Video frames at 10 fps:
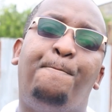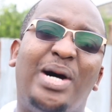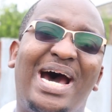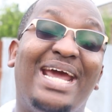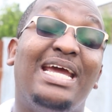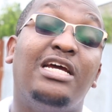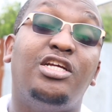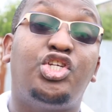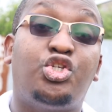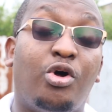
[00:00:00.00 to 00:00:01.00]
by
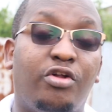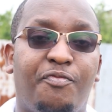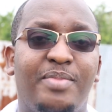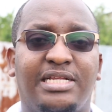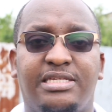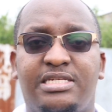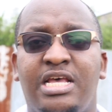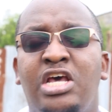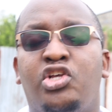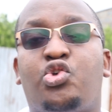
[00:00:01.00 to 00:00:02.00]
12 months.
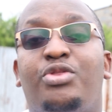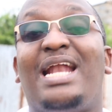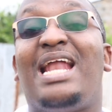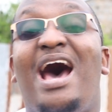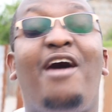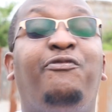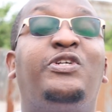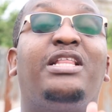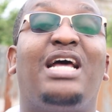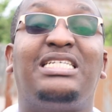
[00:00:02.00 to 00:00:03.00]
So that
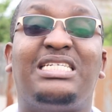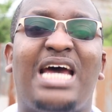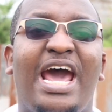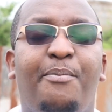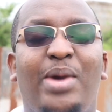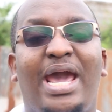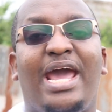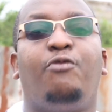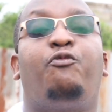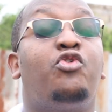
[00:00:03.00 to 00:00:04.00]
after that time
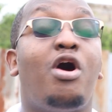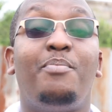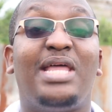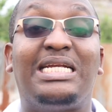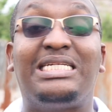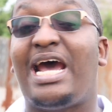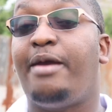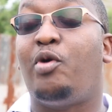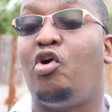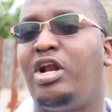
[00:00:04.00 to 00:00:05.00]
and from that
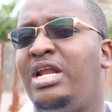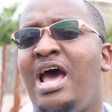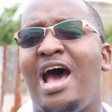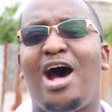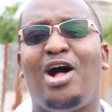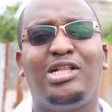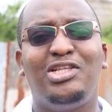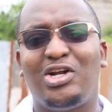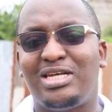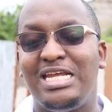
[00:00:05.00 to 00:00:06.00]
time on, I'll
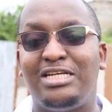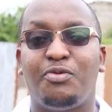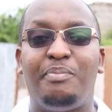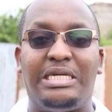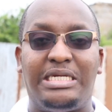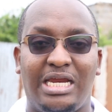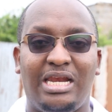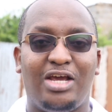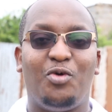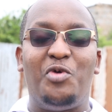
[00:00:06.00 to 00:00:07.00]
not need to be
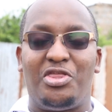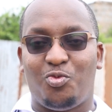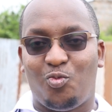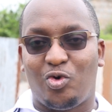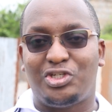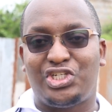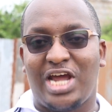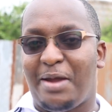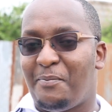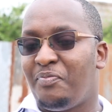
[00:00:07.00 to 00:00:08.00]
dealing with watch
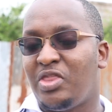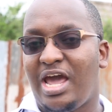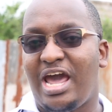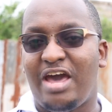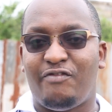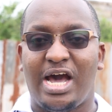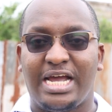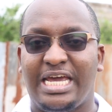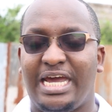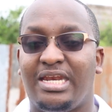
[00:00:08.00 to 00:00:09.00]
time ever
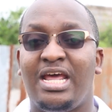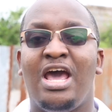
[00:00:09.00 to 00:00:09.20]
again.